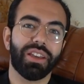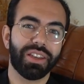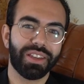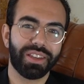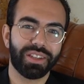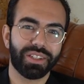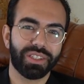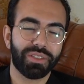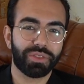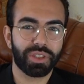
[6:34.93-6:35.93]

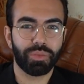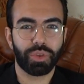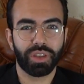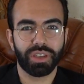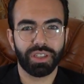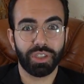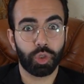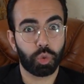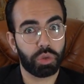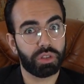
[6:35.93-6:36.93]
if something it
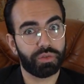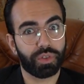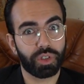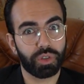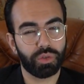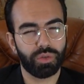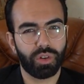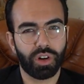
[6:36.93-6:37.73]
is really for you,